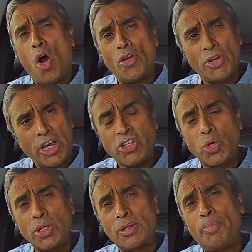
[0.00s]
On
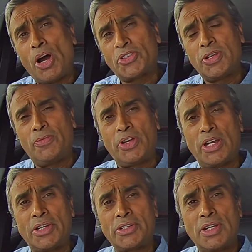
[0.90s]
issuing the pass
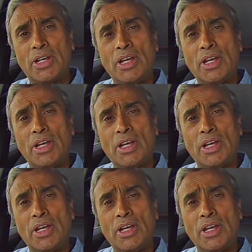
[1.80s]
certificate,